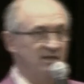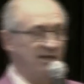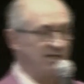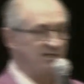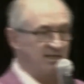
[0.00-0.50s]

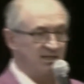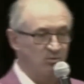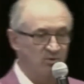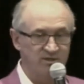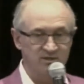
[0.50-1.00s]
dealing
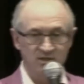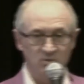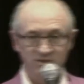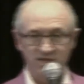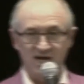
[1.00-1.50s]
with
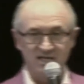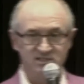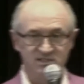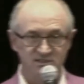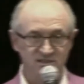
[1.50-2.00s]

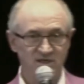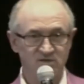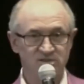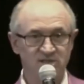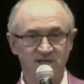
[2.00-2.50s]
hostage
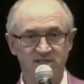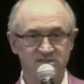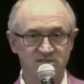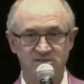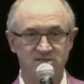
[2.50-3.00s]

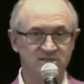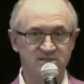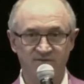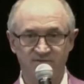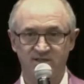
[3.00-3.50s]
negotiations and
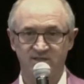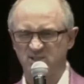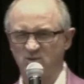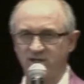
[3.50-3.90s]
stuff like that. It's great.